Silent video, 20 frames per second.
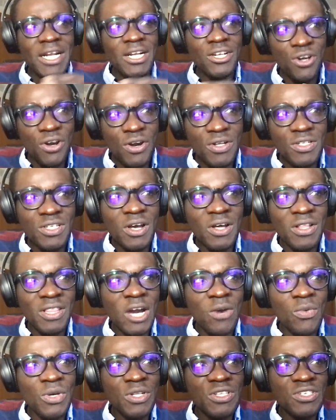And it turns
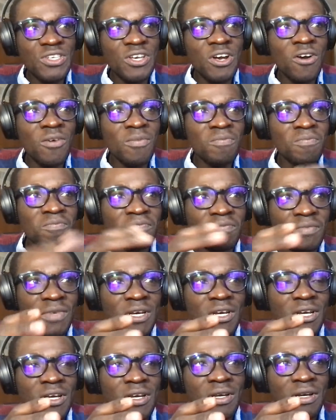out that with some
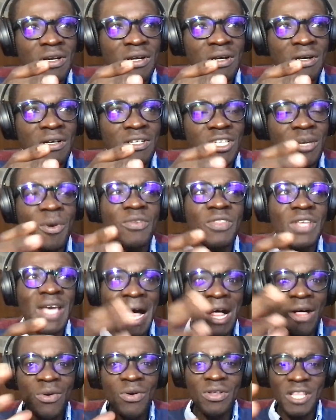some of
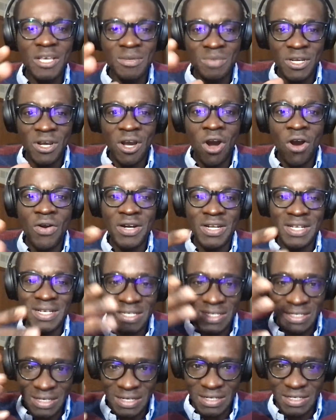the algorithms that
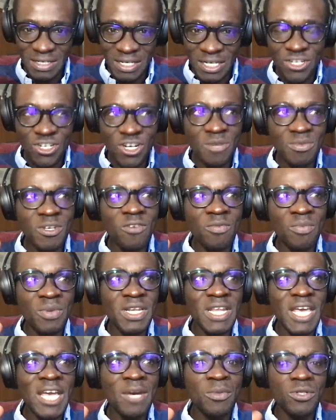already exist in terms of
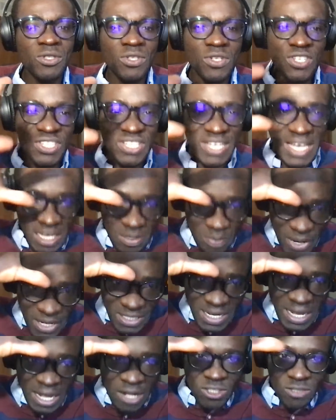being able to
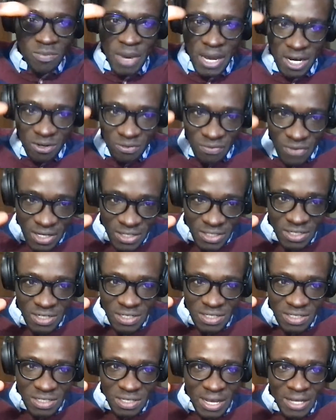segment out
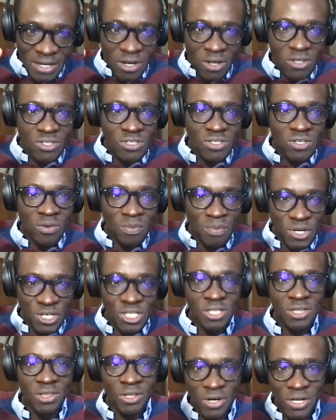macrophages and also
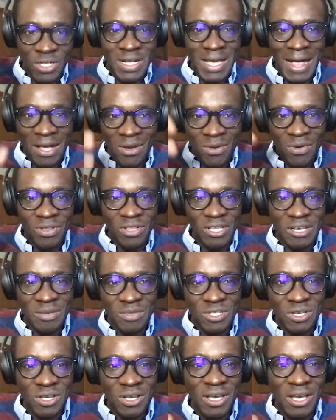machine learning
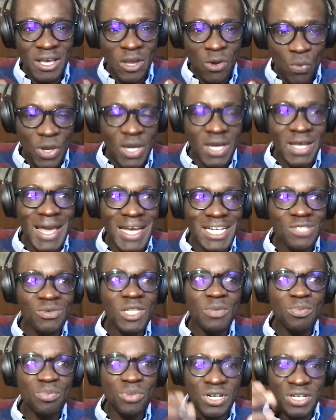algorithms. We can
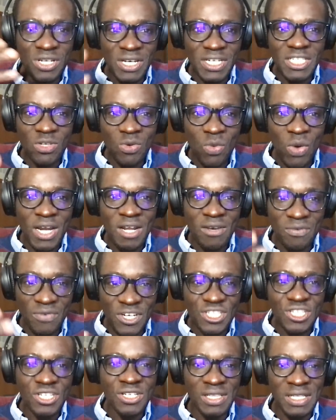actually predict quite
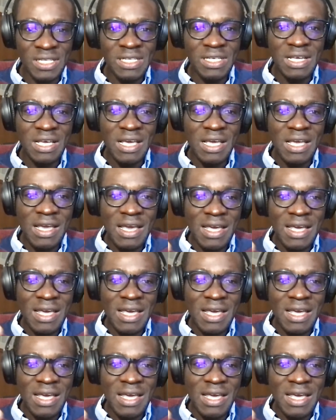efficiently